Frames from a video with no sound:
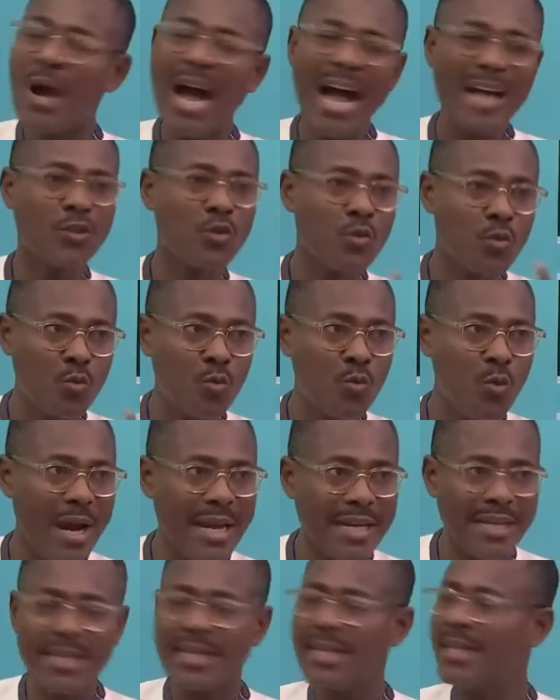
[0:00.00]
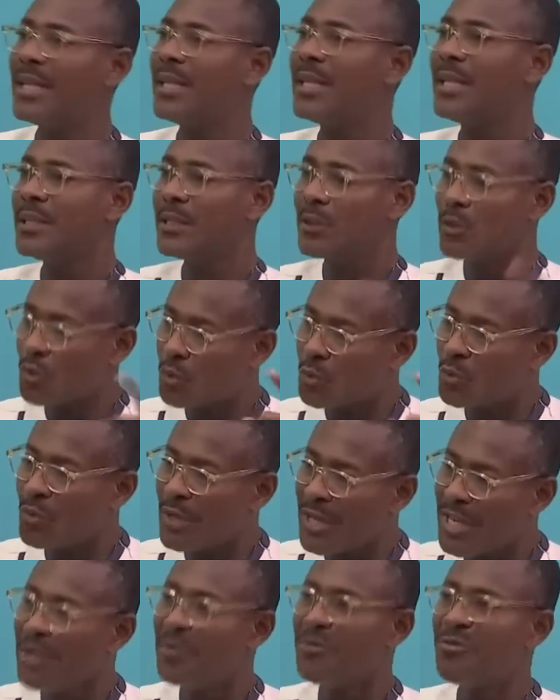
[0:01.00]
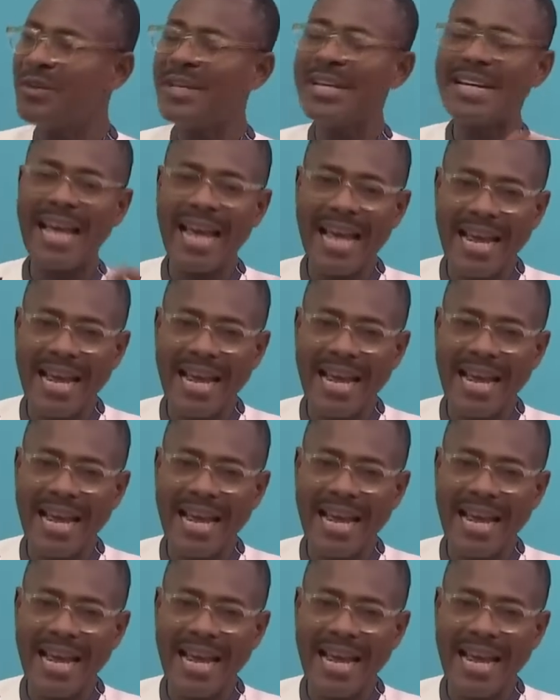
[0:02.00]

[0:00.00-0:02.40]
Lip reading: had to work to even